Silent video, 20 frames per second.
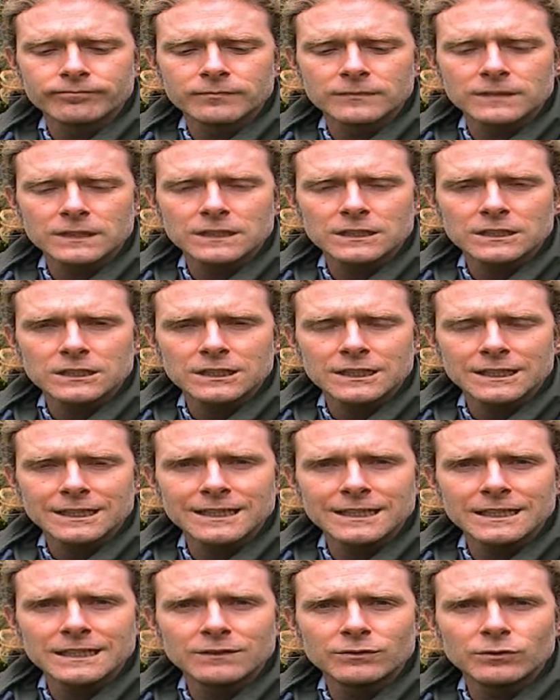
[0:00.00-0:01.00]
That's
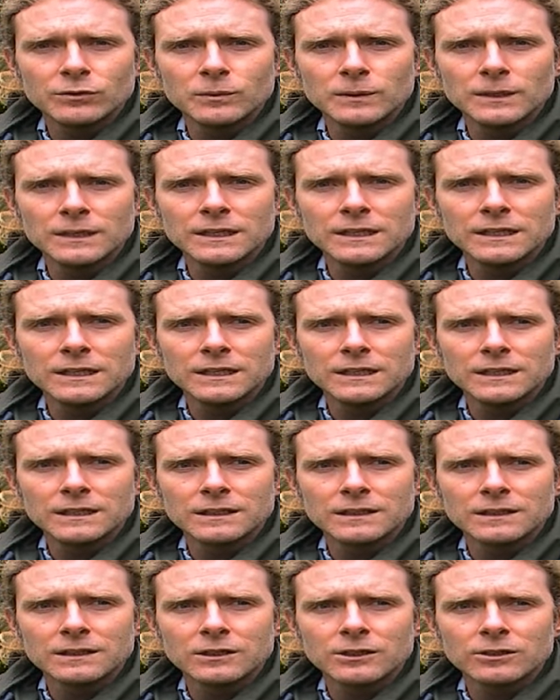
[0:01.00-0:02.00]
key for me,
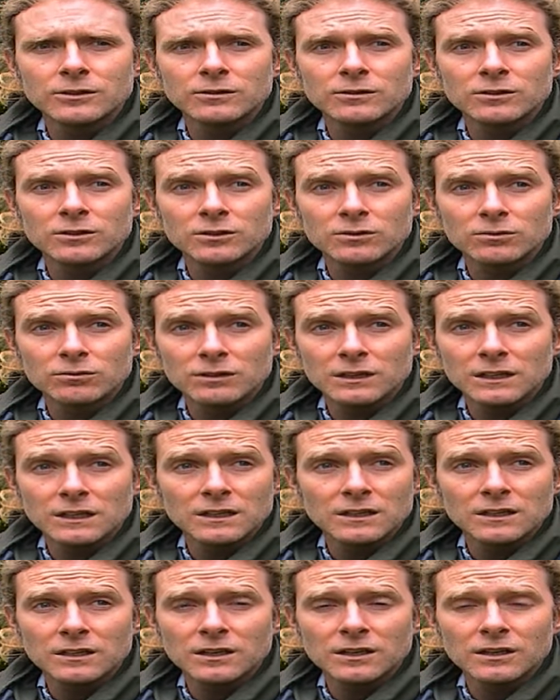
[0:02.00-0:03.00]
you know, just really
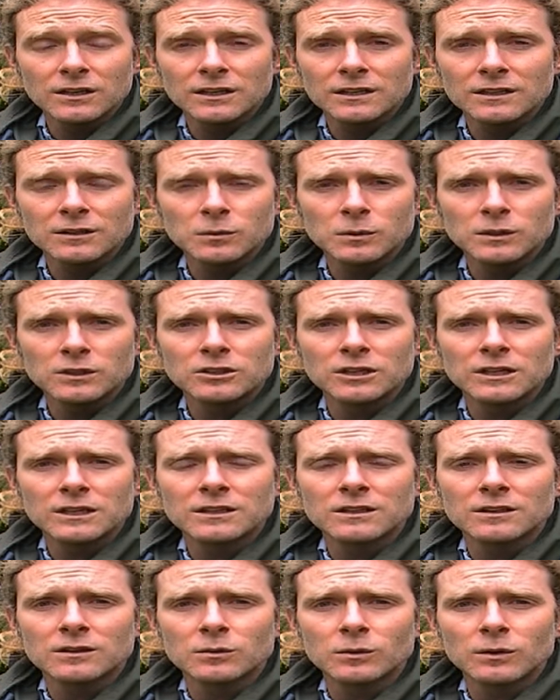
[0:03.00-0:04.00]
learning to be
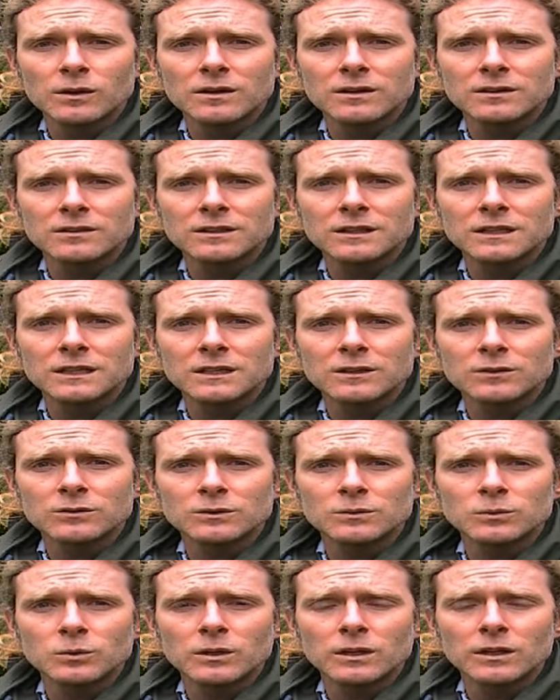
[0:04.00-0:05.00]
gentle with ourselves
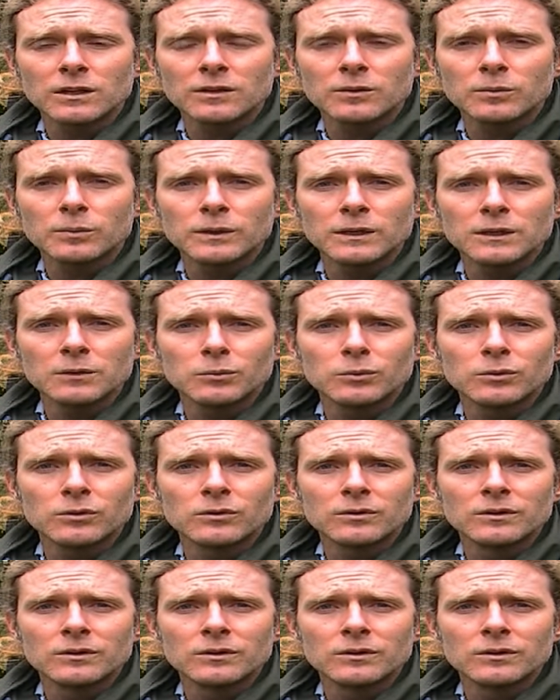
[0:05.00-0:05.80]
and with other people.